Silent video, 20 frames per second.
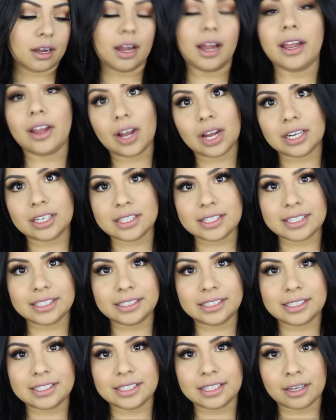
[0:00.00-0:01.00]
I honestly
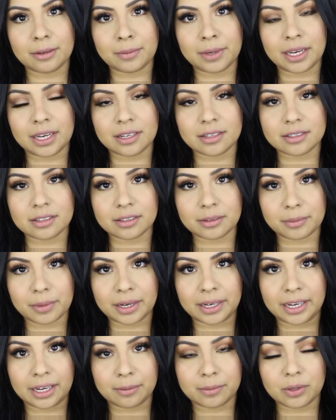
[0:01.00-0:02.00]
need to get my hands on the
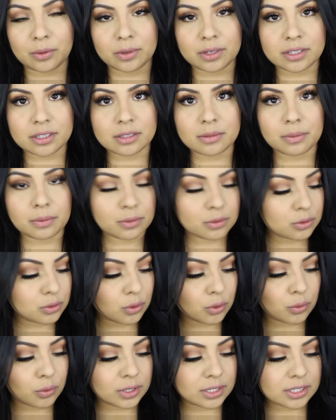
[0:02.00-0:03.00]
Miami ones,
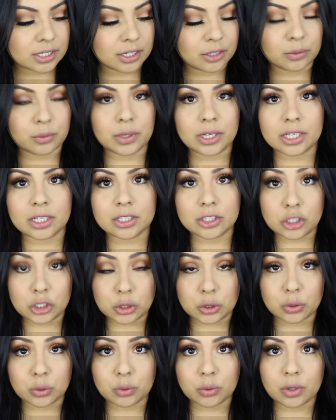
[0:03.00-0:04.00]
so once I
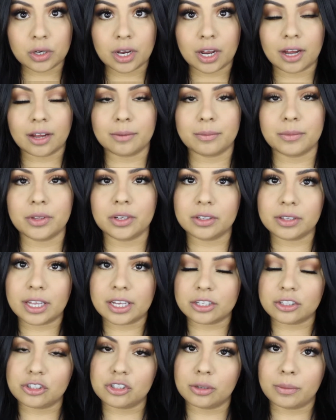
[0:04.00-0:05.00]
do, they're
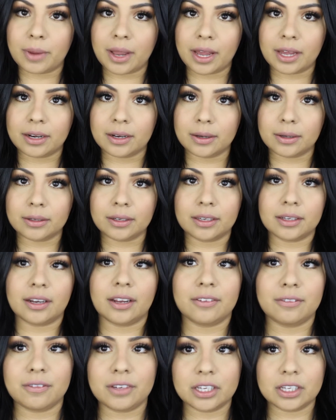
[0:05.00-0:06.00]
less dramatic, and
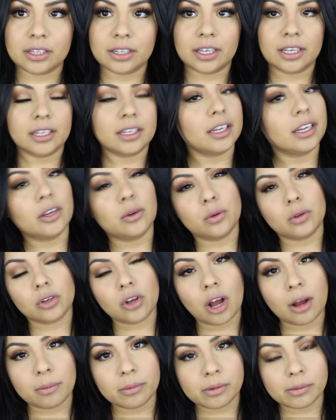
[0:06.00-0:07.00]
I feel like it would
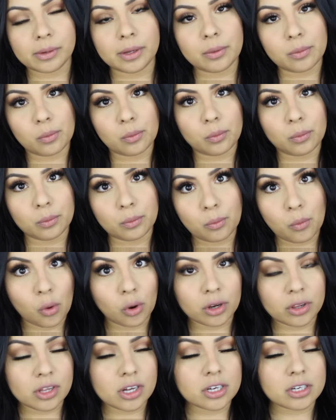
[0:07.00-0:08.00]
complement
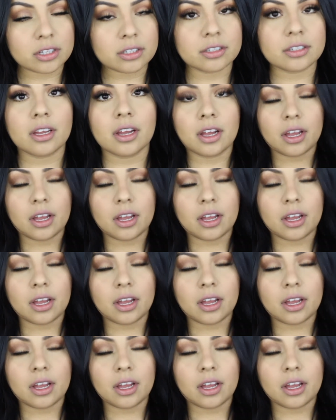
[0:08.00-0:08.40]
more looks.